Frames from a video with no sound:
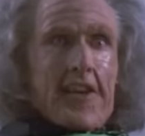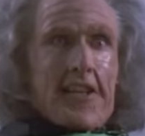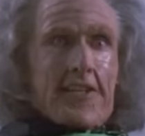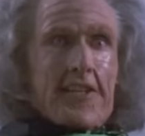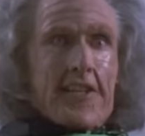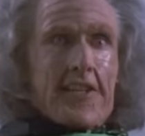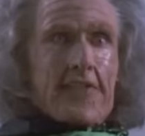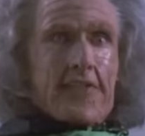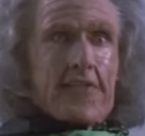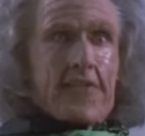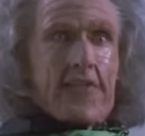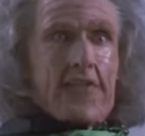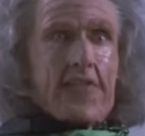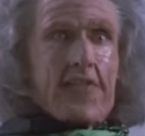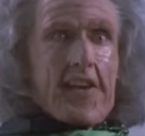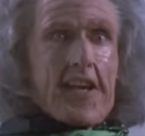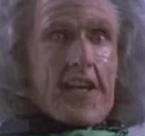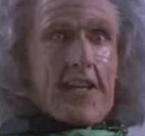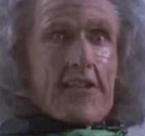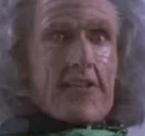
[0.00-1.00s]
facing
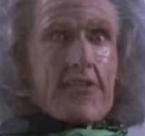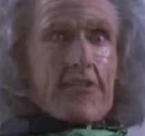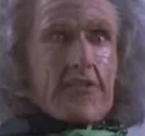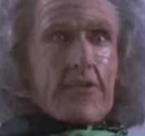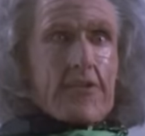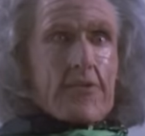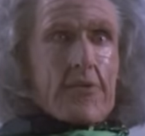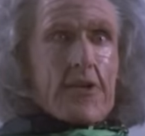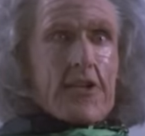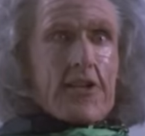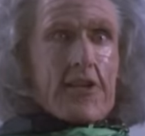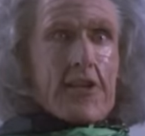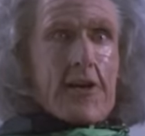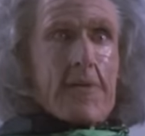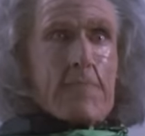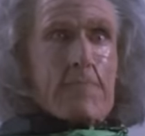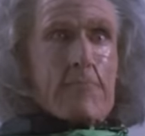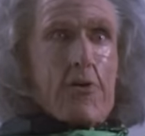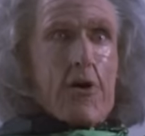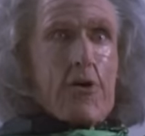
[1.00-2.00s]
fate with
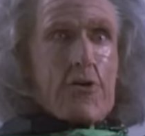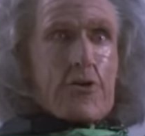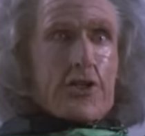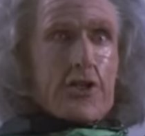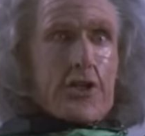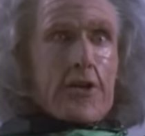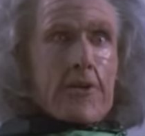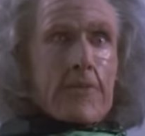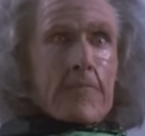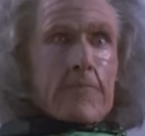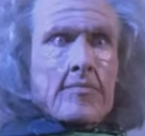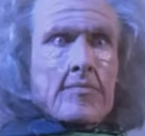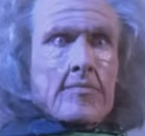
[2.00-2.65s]
composure.